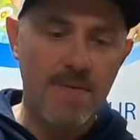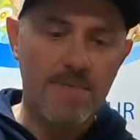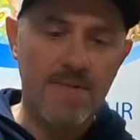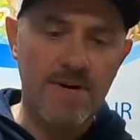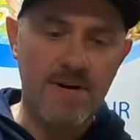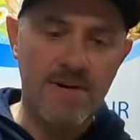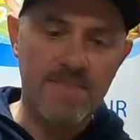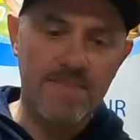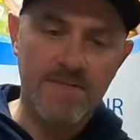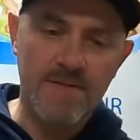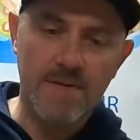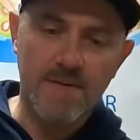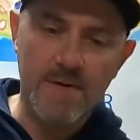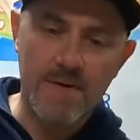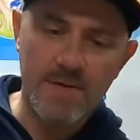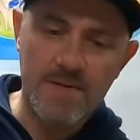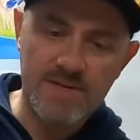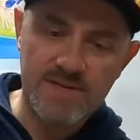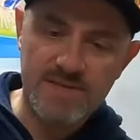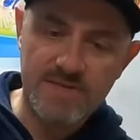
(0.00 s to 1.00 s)
But you
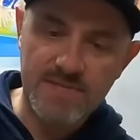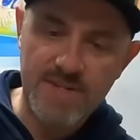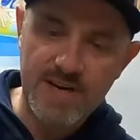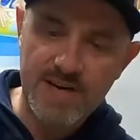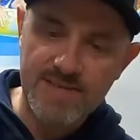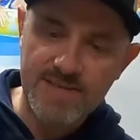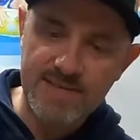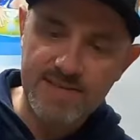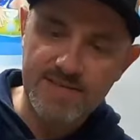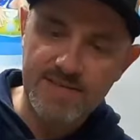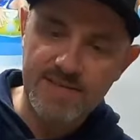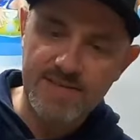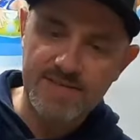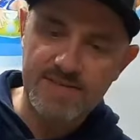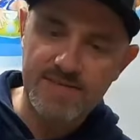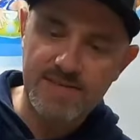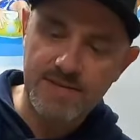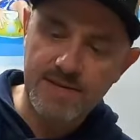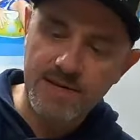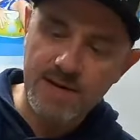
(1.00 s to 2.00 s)
want to inspect these
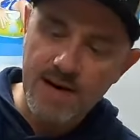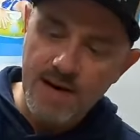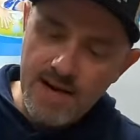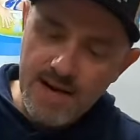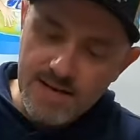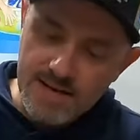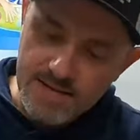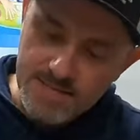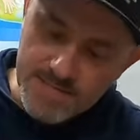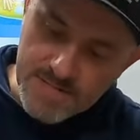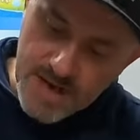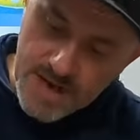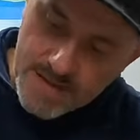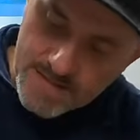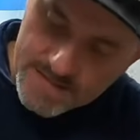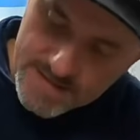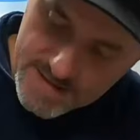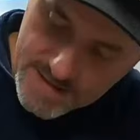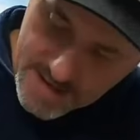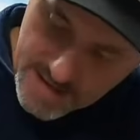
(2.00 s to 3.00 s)
also.
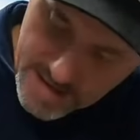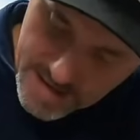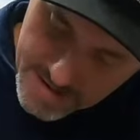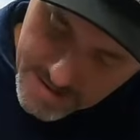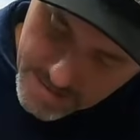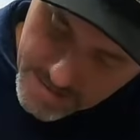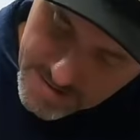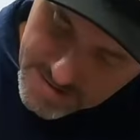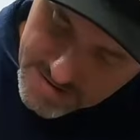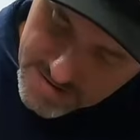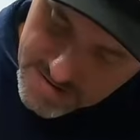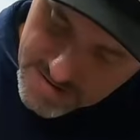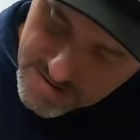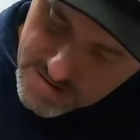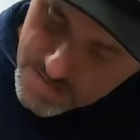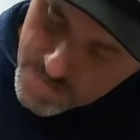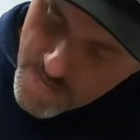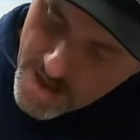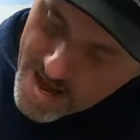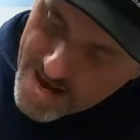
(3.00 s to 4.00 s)
Sometimes they'll be
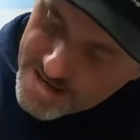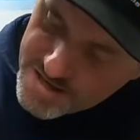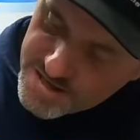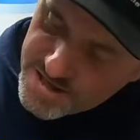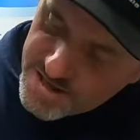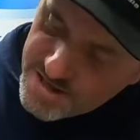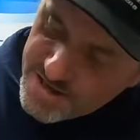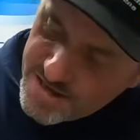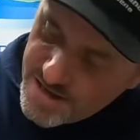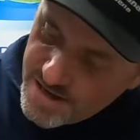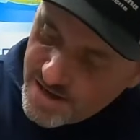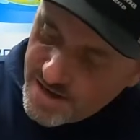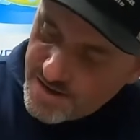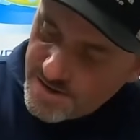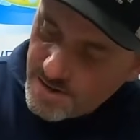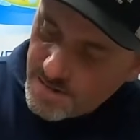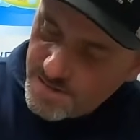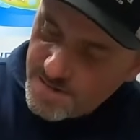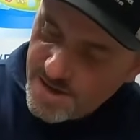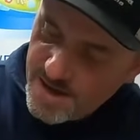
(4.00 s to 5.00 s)
smashed in there
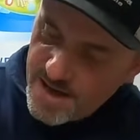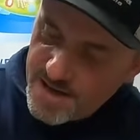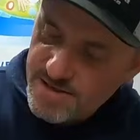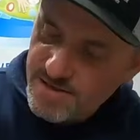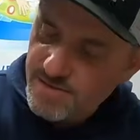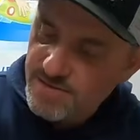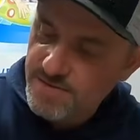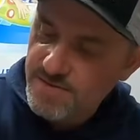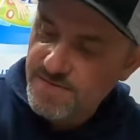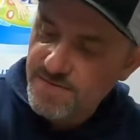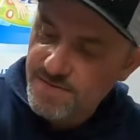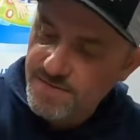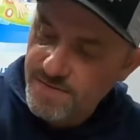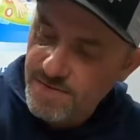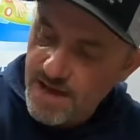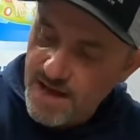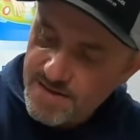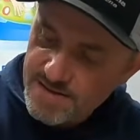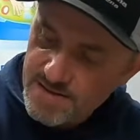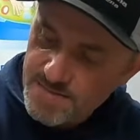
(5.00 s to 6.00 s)
and there'll be actual
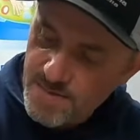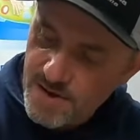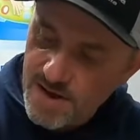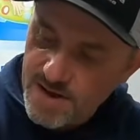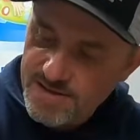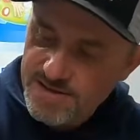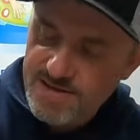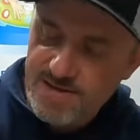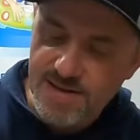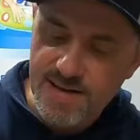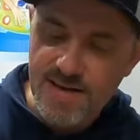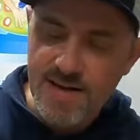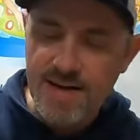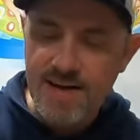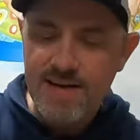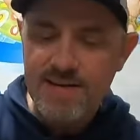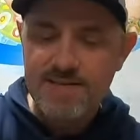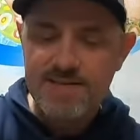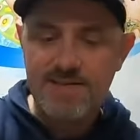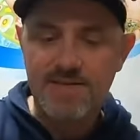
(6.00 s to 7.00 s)
flat spots.
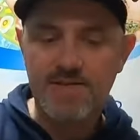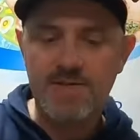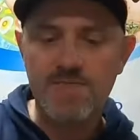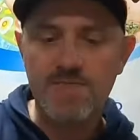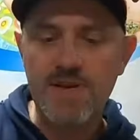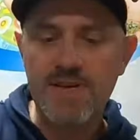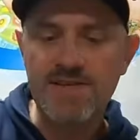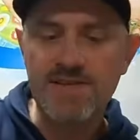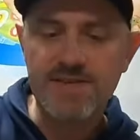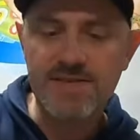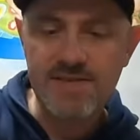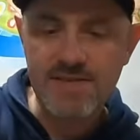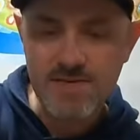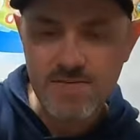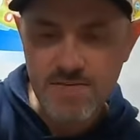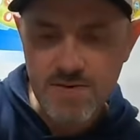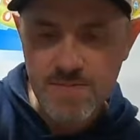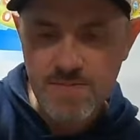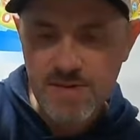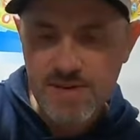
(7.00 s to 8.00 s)
So it's best just to
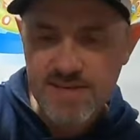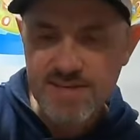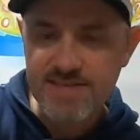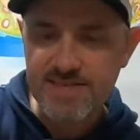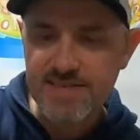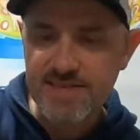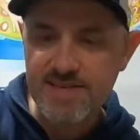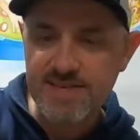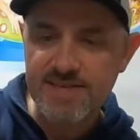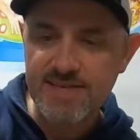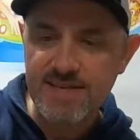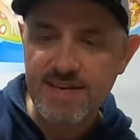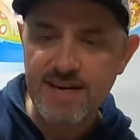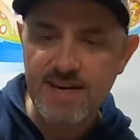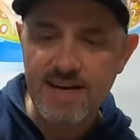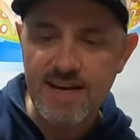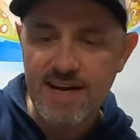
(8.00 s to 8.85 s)
replace these